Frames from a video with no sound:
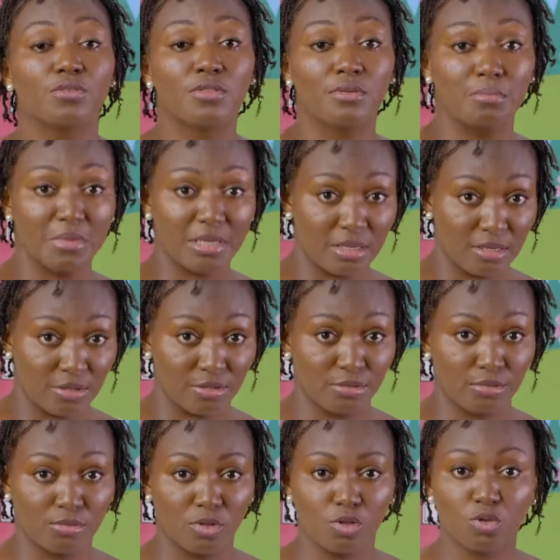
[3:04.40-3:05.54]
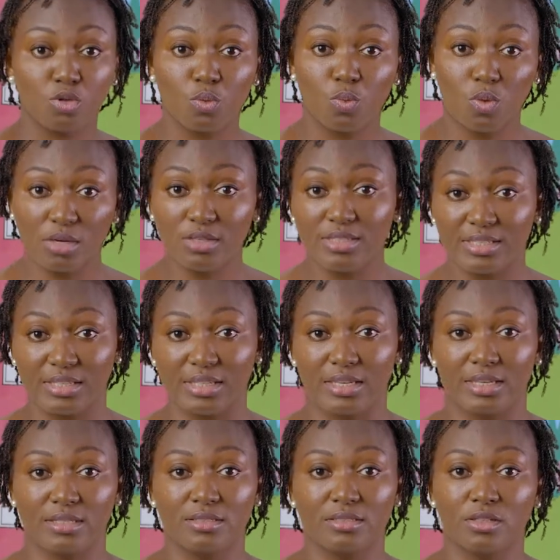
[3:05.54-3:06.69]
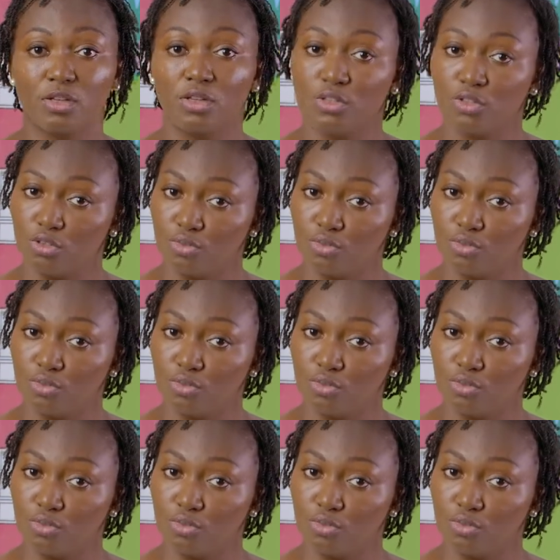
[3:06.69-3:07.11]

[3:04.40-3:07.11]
the million. So once again, you